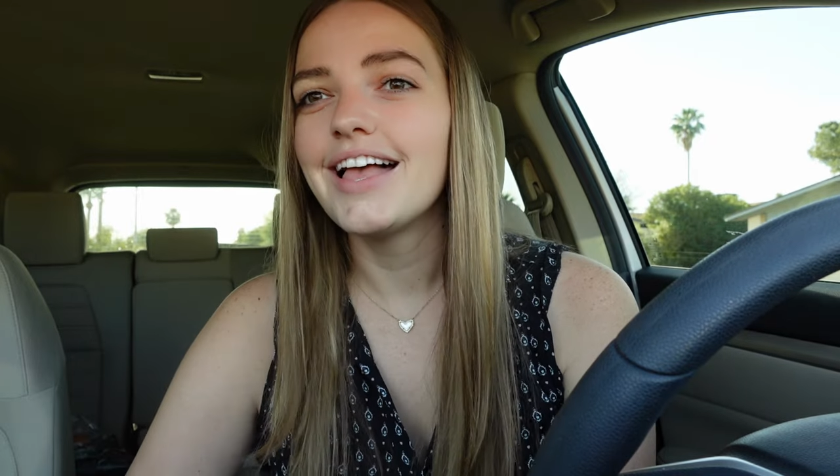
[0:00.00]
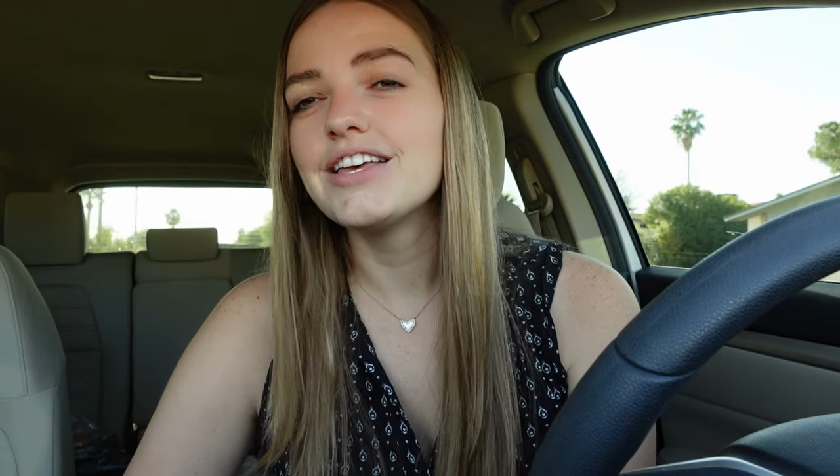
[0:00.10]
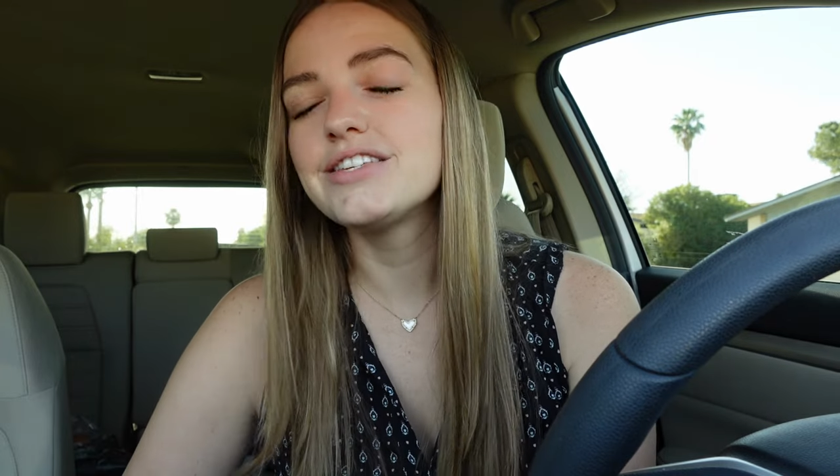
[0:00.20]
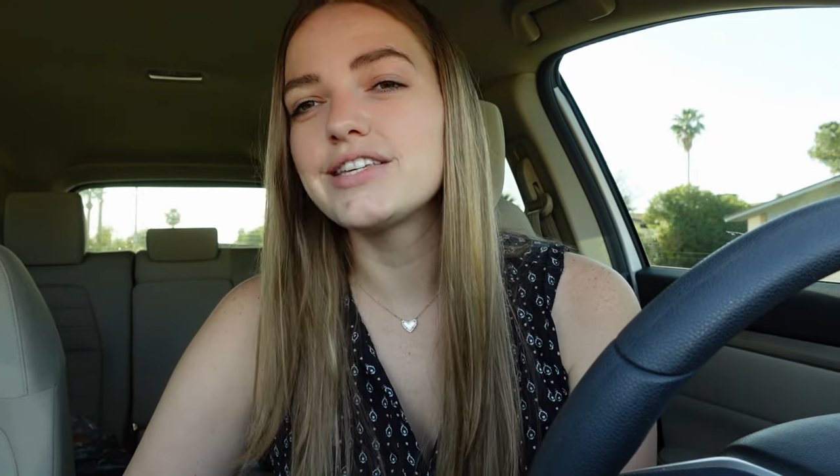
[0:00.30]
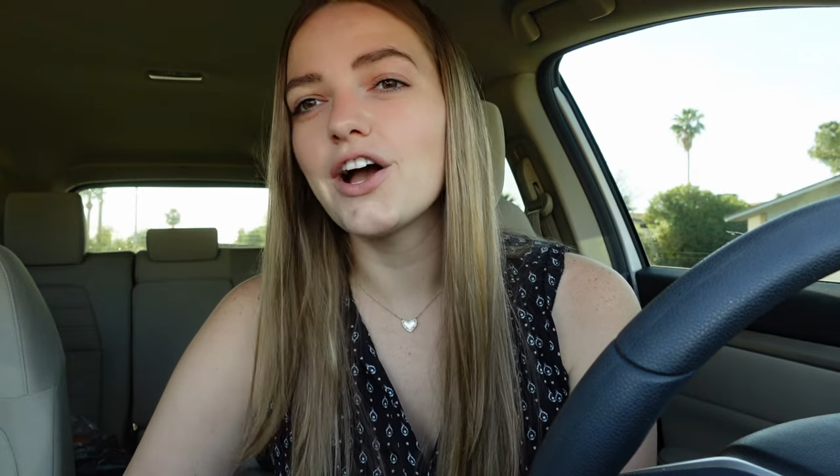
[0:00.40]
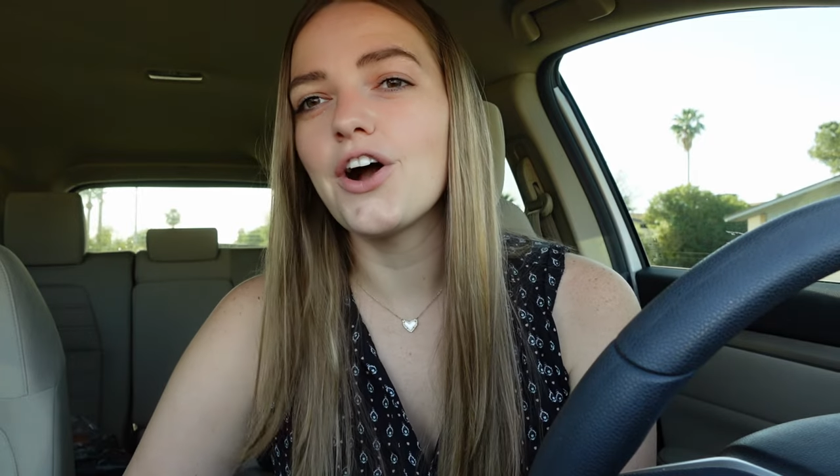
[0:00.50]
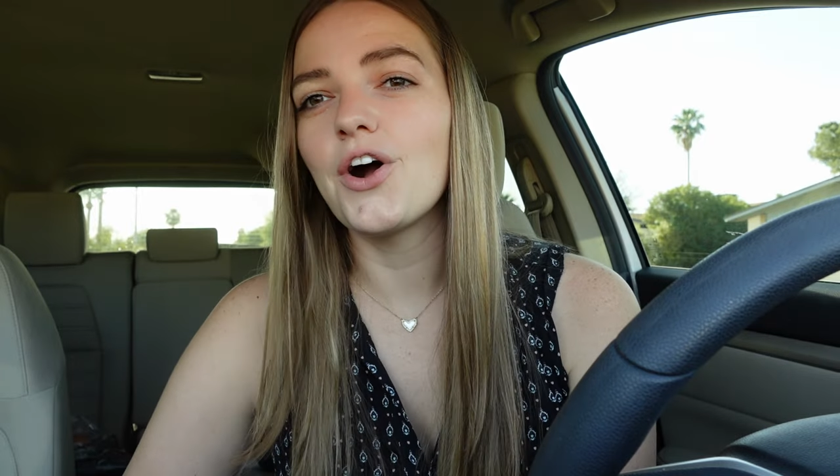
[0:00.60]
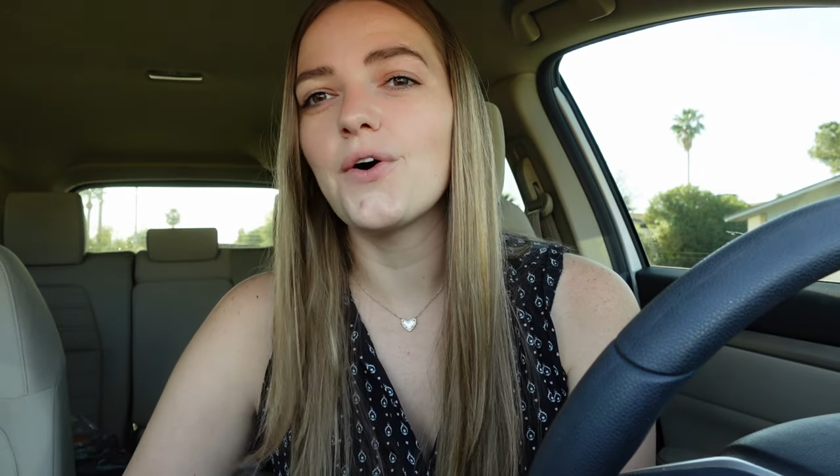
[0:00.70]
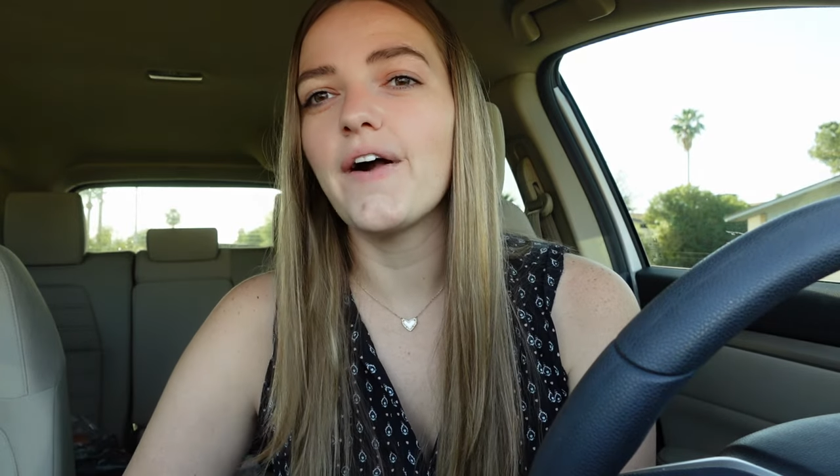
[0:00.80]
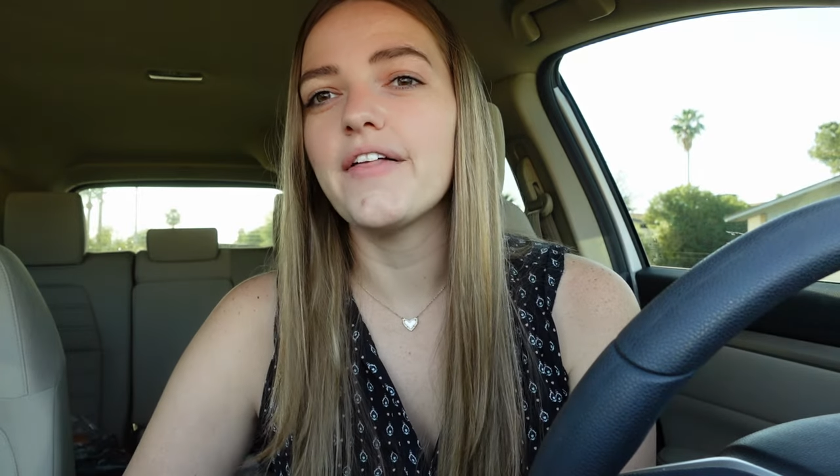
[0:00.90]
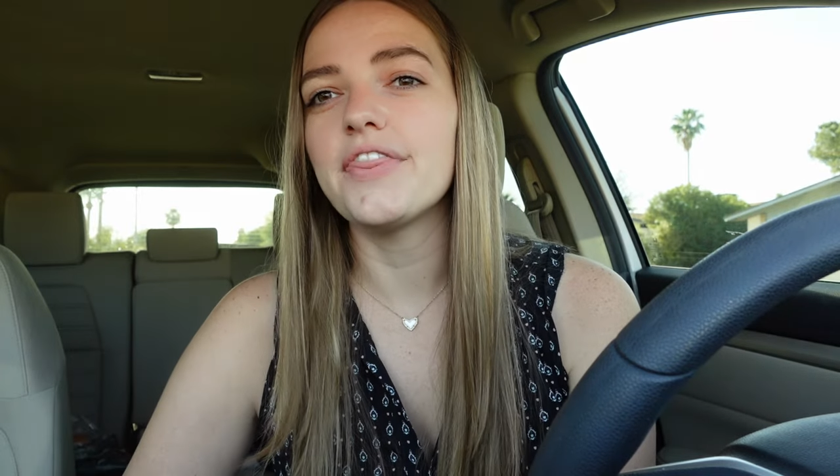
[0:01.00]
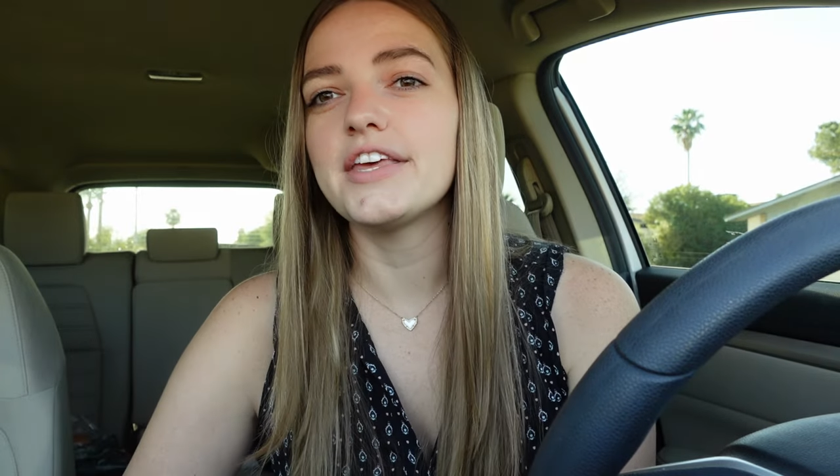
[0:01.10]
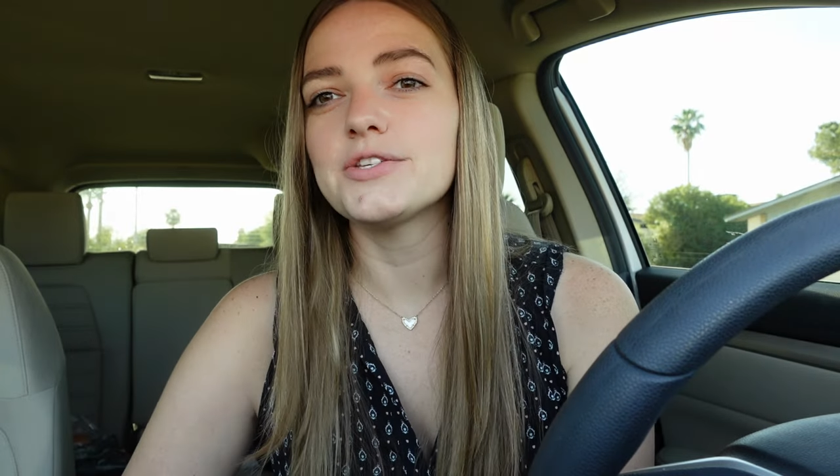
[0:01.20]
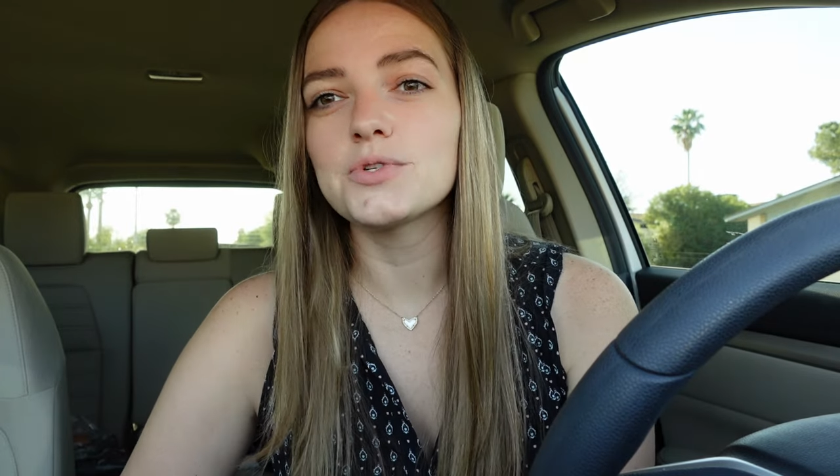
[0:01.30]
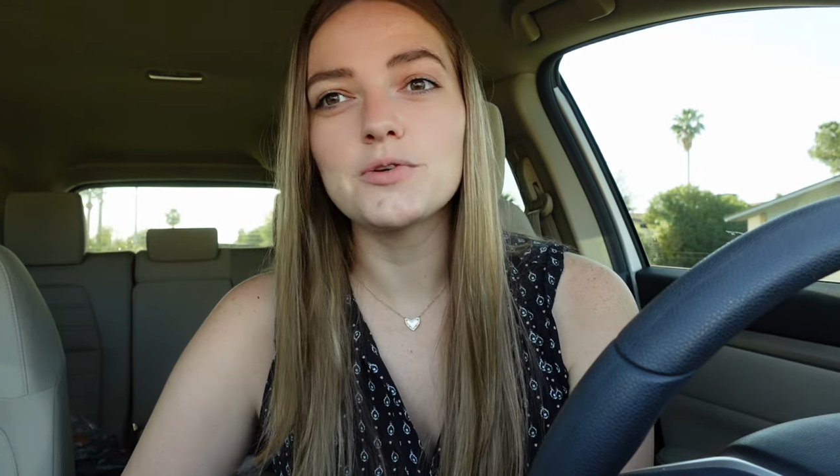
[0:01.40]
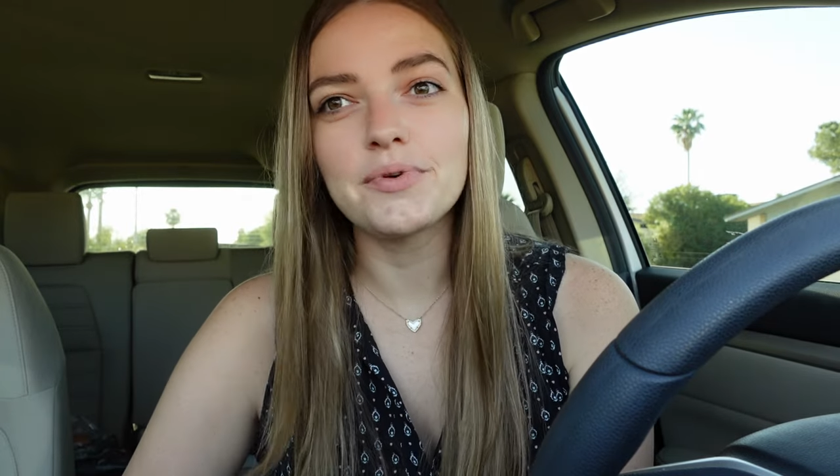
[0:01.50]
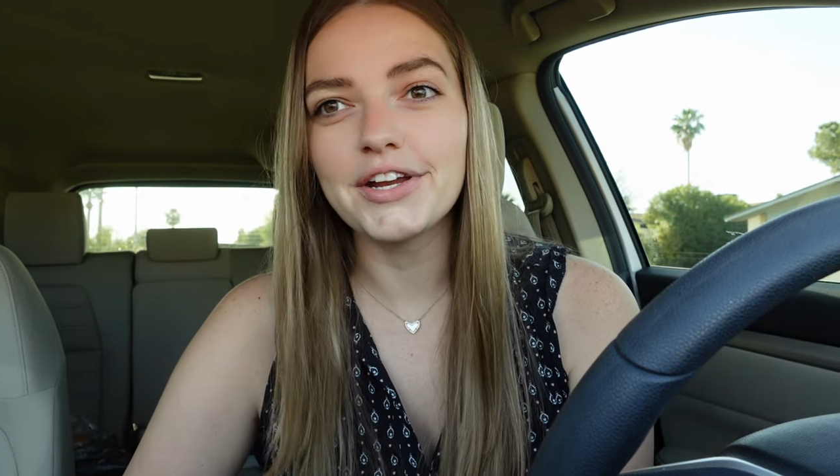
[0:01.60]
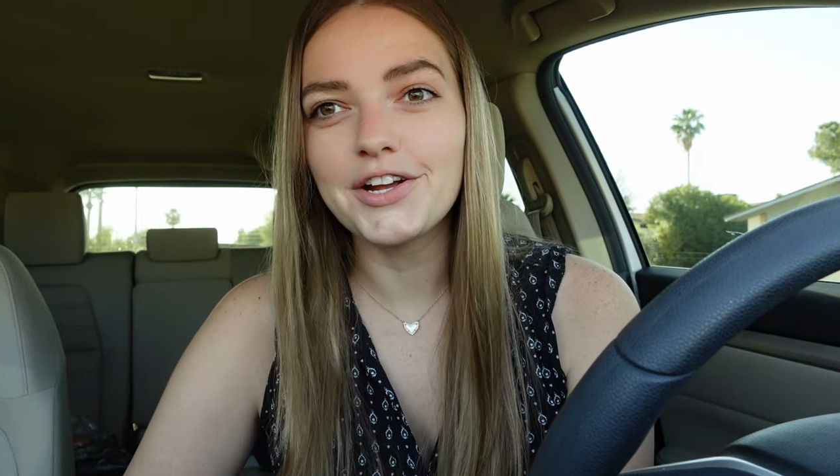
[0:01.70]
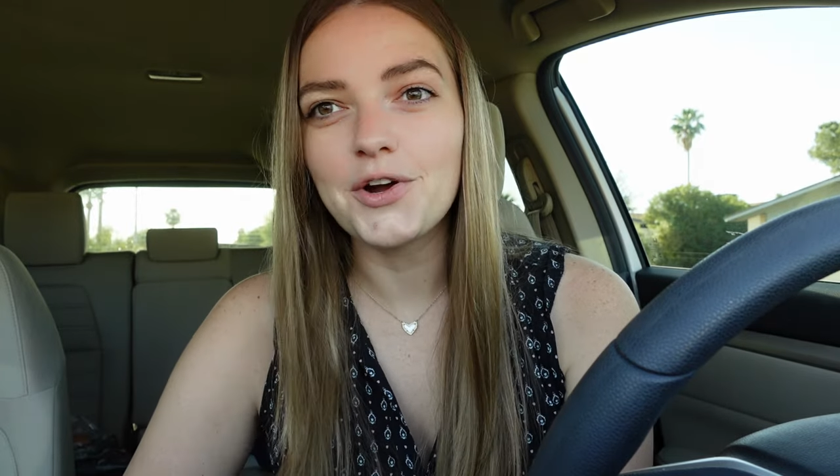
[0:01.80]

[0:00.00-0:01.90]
So, this was a pretty